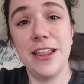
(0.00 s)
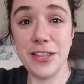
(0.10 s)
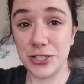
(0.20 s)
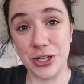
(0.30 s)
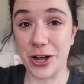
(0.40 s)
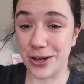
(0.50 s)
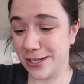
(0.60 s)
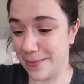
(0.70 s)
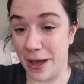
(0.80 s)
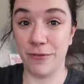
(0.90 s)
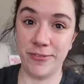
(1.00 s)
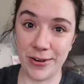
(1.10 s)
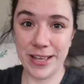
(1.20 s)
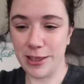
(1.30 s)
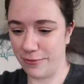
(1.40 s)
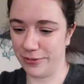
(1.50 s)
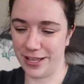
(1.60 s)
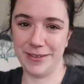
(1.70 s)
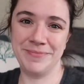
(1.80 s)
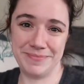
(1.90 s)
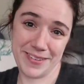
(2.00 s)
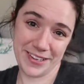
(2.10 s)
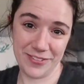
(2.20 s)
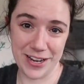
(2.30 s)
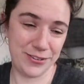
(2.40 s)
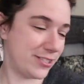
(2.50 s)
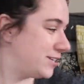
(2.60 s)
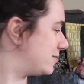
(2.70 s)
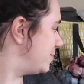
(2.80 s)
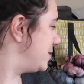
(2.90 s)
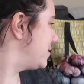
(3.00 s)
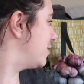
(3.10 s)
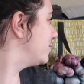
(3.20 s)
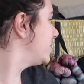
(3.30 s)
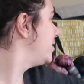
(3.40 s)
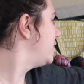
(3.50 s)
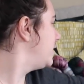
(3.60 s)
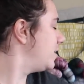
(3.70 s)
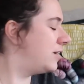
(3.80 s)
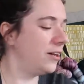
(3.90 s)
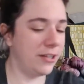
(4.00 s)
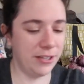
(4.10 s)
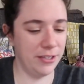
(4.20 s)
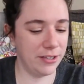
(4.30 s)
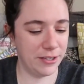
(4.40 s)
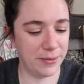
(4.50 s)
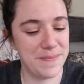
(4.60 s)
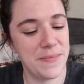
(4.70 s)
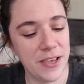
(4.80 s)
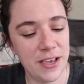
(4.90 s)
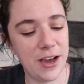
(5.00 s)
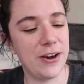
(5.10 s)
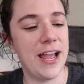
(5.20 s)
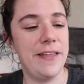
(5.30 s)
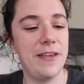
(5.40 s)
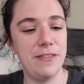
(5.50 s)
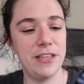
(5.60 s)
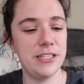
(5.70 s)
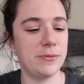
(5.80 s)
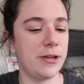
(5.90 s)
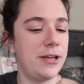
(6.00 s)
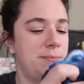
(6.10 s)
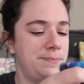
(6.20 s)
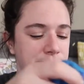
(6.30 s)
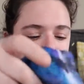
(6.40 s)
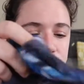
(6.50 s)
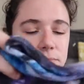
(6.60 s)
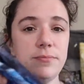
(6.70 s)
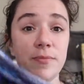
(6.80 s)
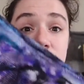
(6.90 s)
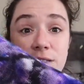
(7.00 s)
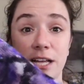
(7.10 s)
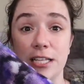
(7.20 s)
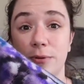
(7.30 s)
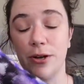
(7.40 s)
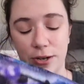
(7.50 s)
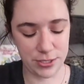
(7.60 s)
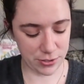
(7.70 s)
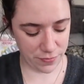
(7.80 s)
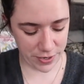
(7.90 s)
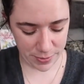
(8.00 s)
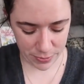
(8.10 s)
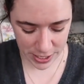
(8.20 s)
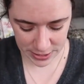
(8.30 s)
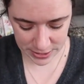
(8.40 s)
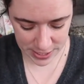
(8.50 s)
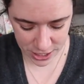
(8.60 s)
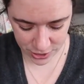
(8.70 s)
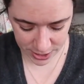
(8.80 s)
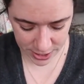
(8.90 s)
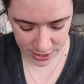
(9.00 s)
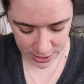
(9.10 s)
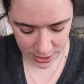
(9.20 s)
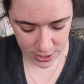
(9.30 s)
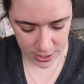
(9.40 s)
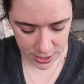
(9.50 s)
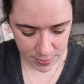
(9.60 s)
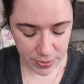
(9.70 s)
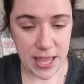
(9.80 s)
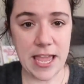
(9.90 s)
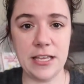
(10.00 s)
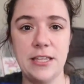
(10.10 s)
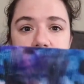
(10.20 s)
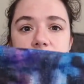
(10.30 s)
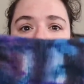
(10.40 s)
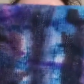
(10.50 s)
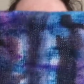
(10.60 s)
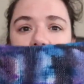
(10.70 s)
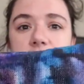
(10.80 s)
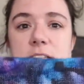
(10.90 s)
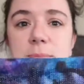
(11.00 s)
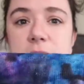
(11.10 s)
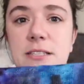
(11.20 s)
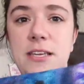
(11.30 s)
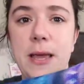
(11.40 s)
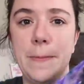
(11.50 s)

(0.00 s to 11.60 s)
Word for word: they should all come out very lovely, if I do say so myself. um, all right, and then this one, this last one, also very brightly saturated blank. This is Pixie